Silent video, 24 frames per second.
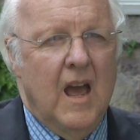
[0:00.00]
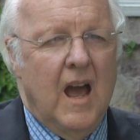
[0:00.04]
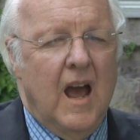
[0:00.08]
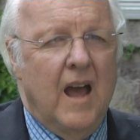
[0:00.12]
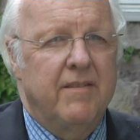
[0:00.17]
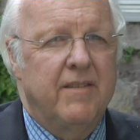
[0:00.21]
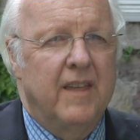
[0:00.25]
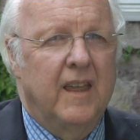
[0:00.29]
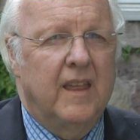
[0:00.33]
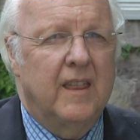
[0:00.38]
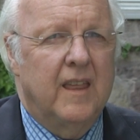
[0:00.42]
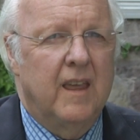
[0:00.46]
I
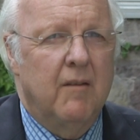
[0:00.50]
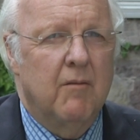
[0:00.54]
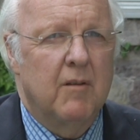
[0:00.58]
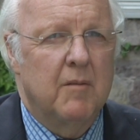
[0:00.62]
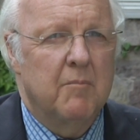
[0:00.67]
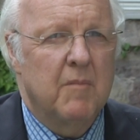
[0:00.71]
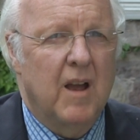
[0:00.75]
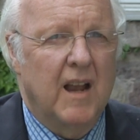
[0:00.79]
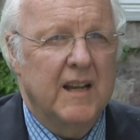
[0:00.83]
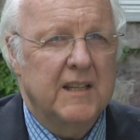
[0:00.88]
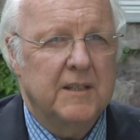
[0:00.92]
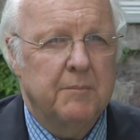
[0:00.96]
think he
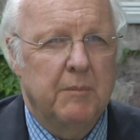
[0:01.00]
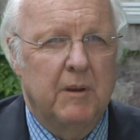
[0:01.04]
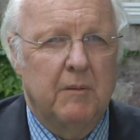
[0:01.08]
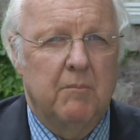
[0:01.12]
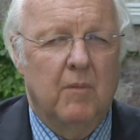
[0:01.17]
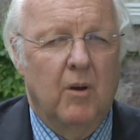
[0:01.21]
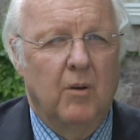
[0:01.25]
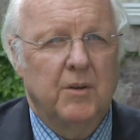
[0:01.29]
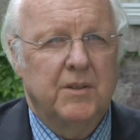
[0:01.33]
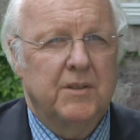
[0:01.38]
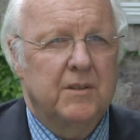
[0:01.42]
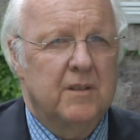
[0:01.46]
reminds me
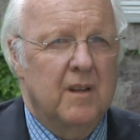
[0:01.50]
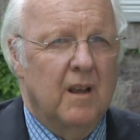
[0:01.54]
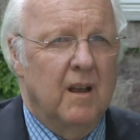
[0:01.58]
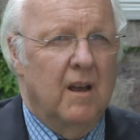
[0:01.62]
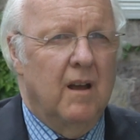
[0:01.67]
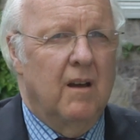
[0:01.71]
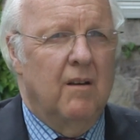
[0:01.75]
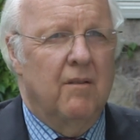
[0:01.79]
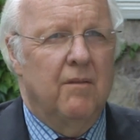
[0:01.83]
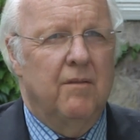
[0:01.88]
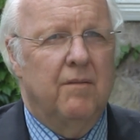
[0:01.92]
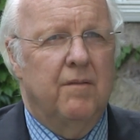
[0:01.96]
most
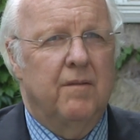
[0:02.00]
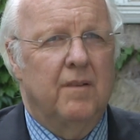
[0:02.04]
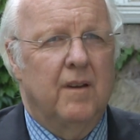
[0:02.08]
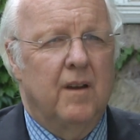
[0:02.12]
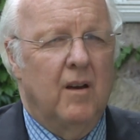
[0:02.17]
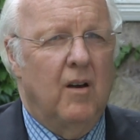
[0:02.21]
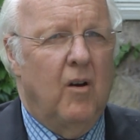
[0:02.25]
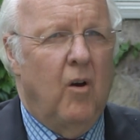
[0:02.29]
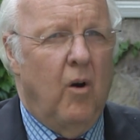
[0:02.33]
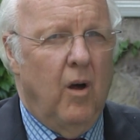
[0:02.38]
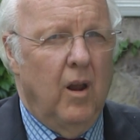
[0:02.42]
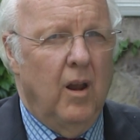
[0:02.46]
of
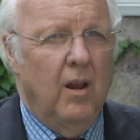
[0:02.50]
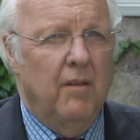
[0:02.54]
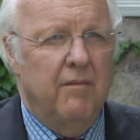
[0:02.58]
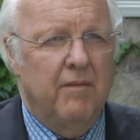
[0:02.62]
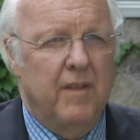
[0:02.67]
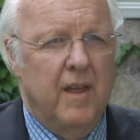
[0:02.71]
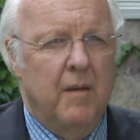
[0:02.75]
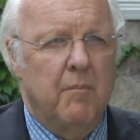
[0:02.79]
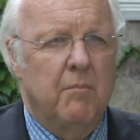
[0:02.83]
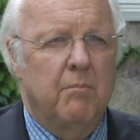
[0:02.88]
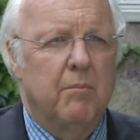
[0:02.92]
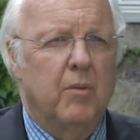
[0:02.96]
all of
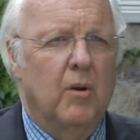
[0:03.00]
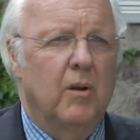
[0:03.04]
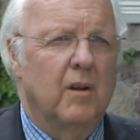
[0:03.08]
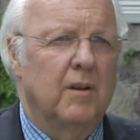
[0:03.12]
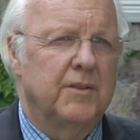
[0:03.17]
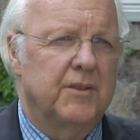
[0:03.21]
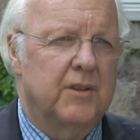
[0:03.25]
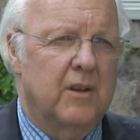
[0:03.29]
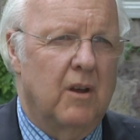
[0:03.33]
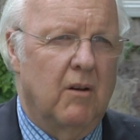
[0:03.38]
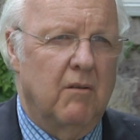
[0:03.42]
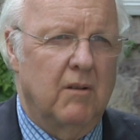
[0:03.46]
them
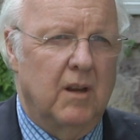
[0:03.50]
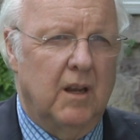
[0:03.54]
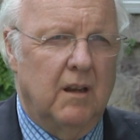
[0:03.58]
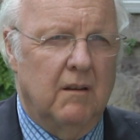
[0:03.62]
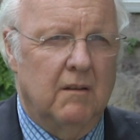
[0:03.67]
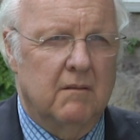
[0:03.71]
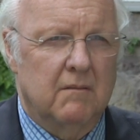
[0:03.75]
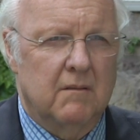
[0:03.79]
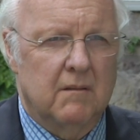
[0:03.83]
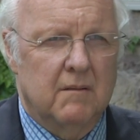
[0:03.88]
Berlusconi.